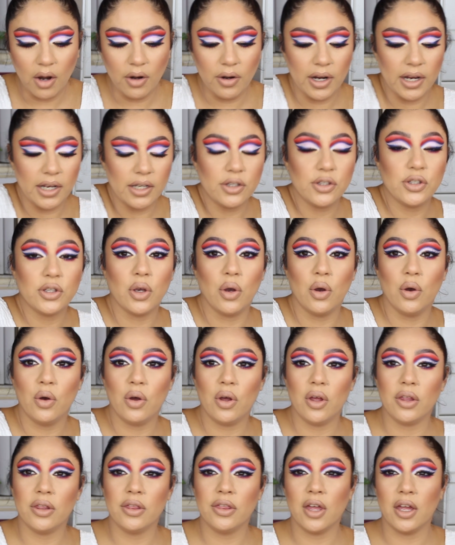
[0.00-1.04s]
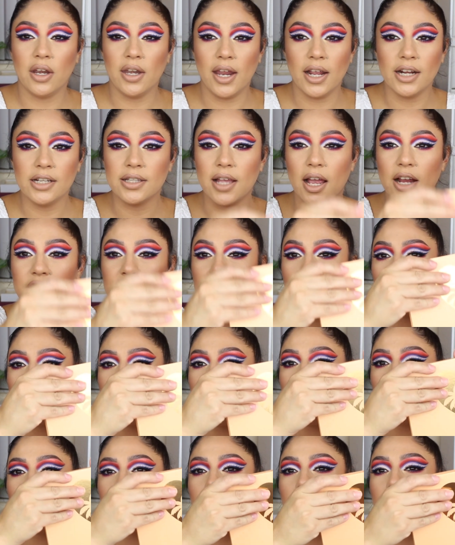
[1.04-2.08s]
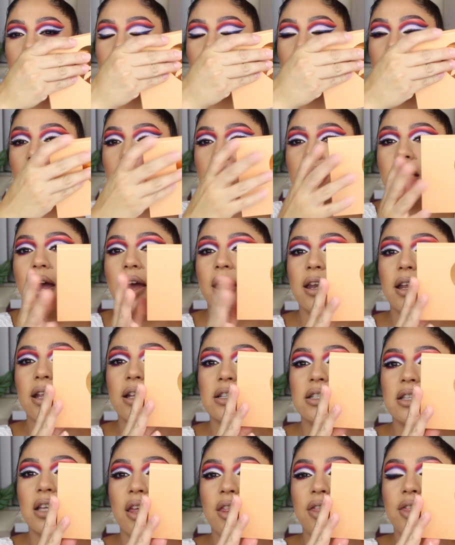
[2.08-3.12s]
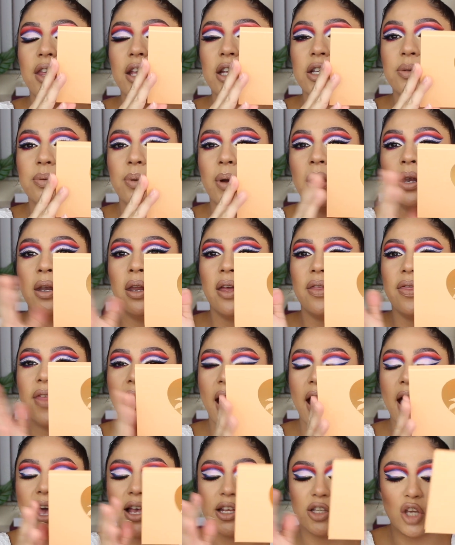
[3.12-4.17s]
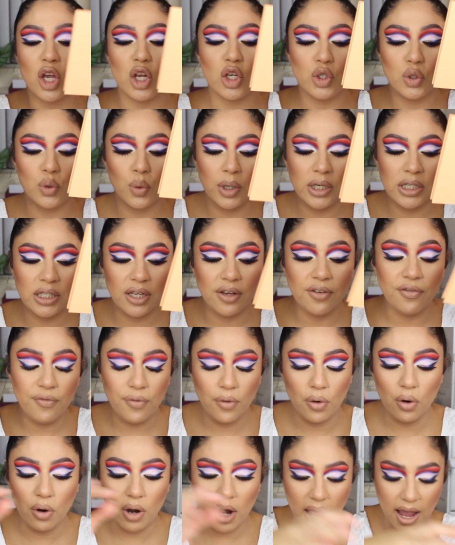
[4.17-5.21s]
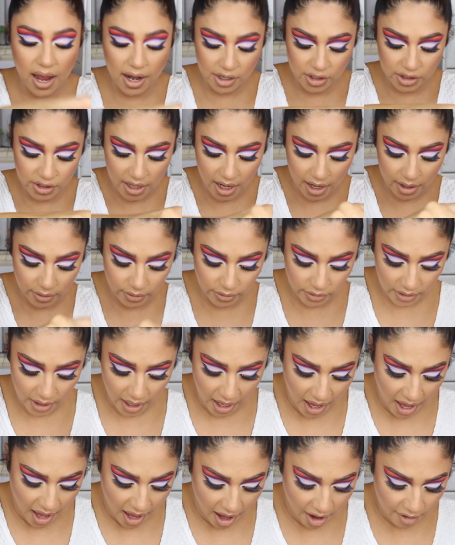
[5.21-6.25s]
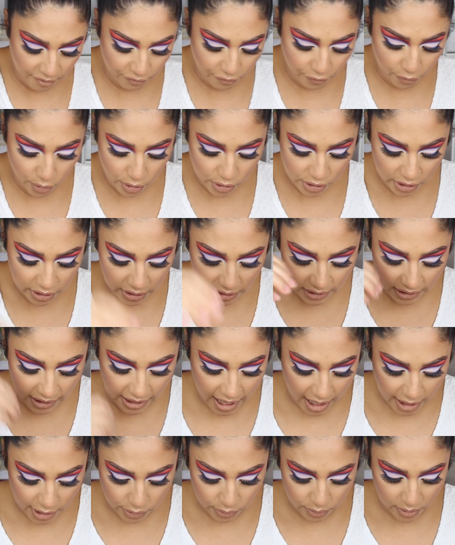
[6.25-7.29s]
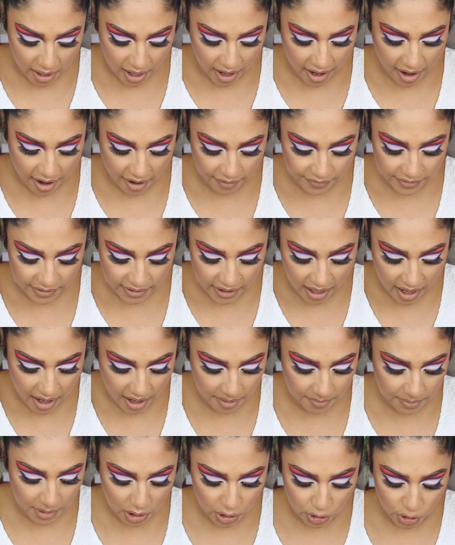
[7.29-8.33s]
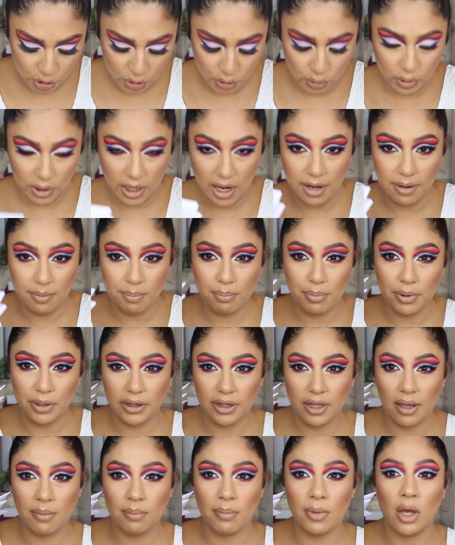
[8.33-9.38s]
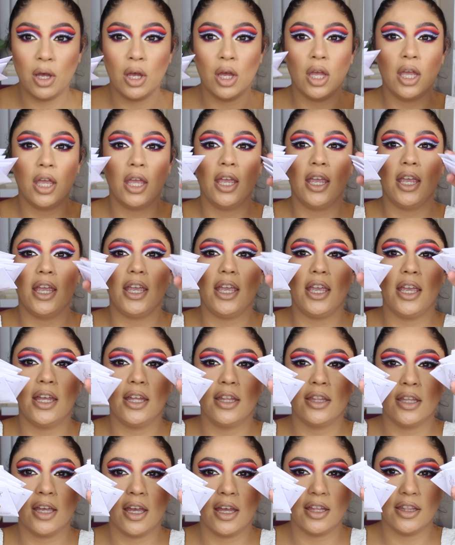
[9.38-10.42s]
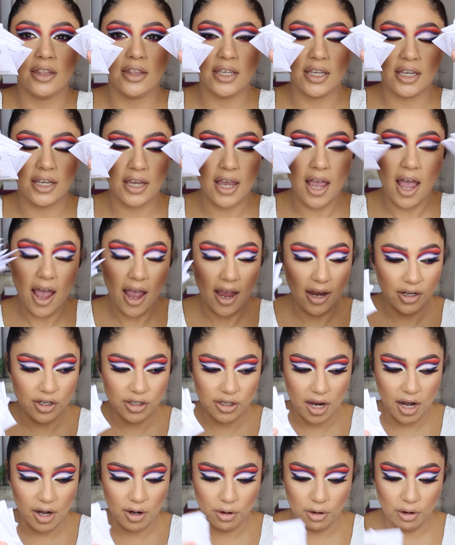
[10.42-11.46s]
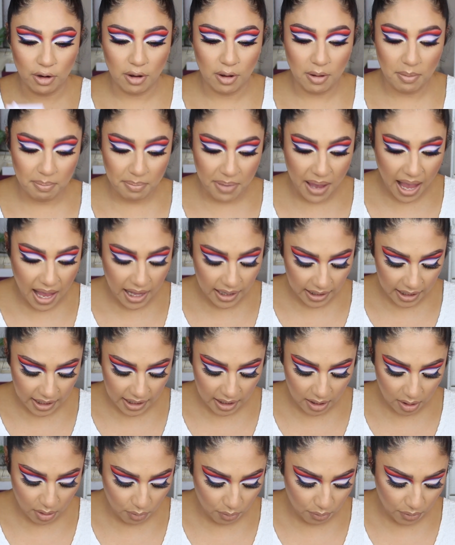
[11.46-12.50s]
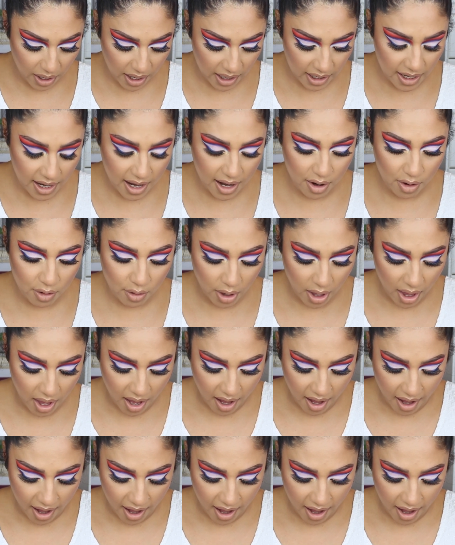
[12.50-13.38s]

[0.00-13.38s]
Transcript: All right, so the next eyeshadow palette that I got is this one that has a 24 eyeshadows. Unfortunately, I do not have time to like put them in the eyeshadow palette right now.